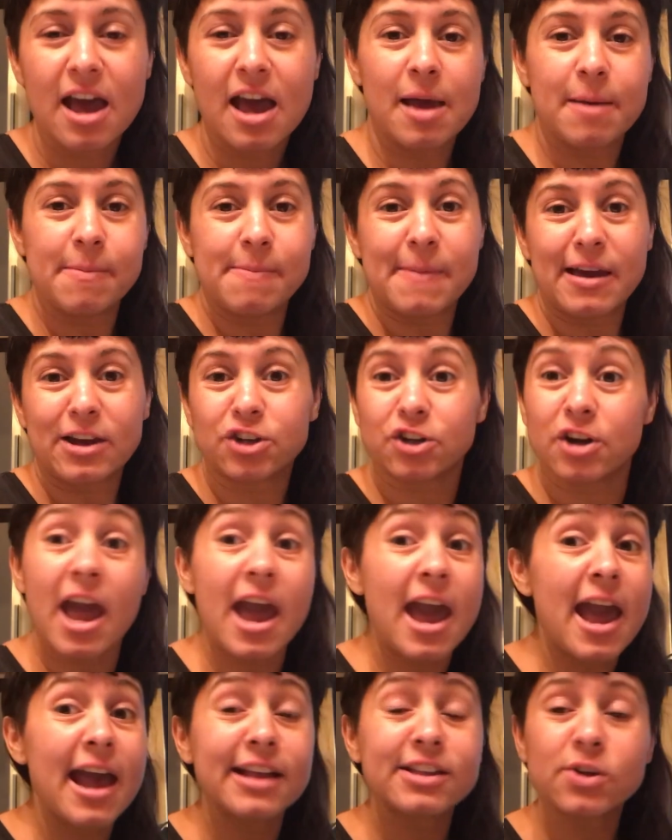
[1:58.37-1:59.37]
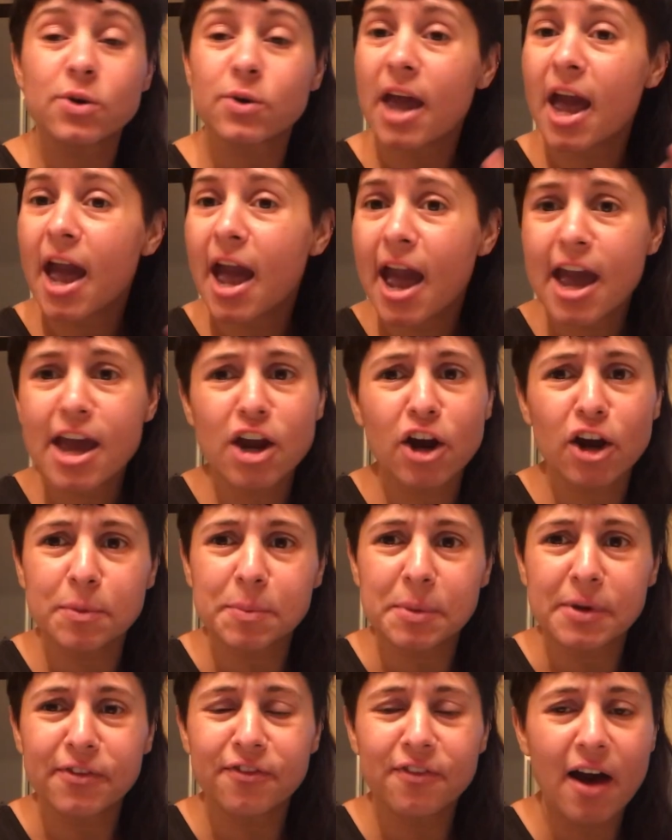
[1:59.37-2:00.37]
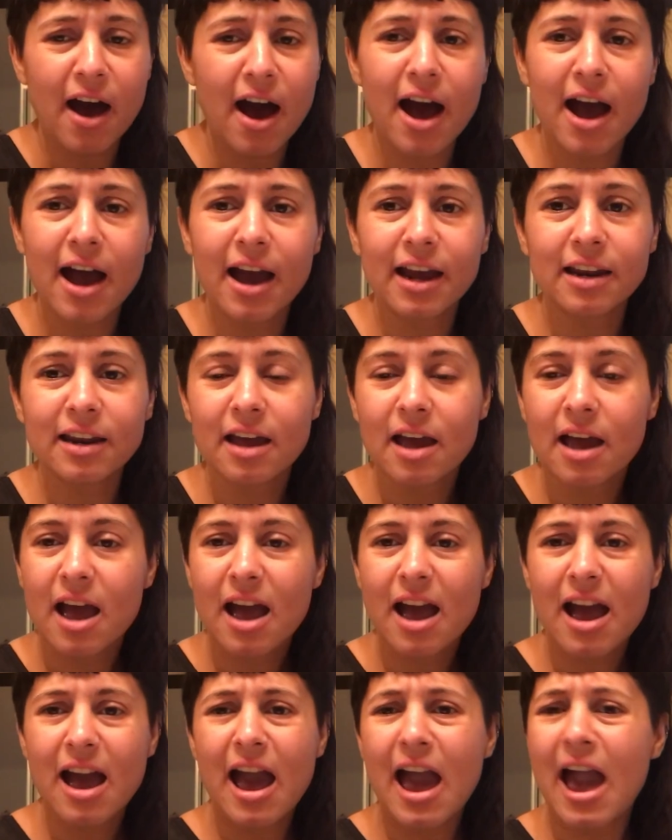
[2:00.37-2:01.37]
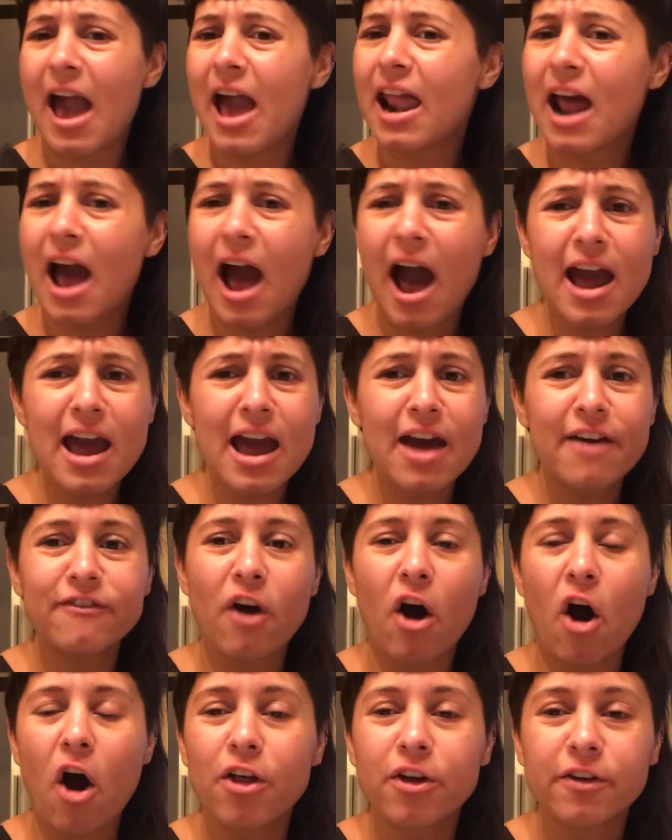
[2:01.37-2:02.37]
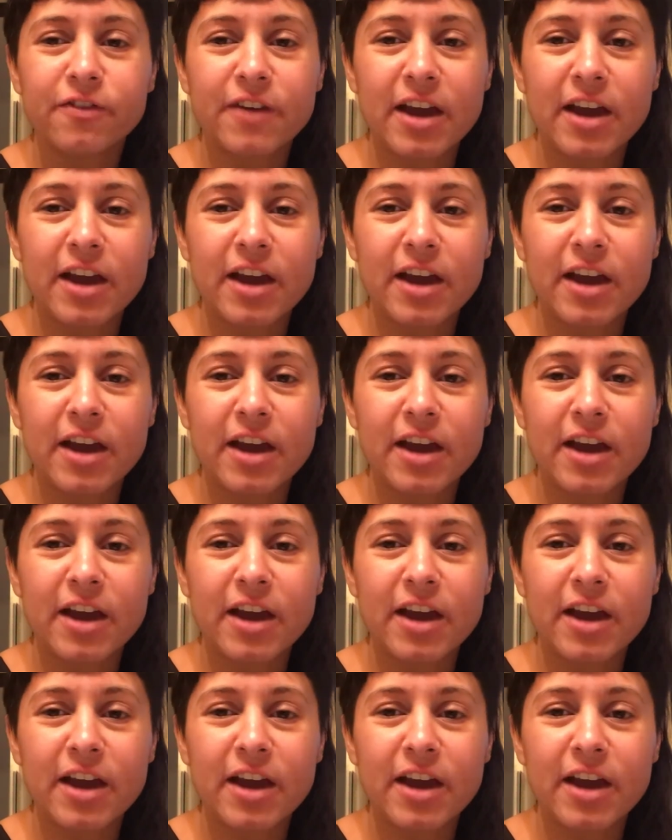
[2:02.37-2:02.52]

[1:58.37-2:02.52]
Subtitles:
and make sure, hey, it's okay, you're gonna be fine. And I have all the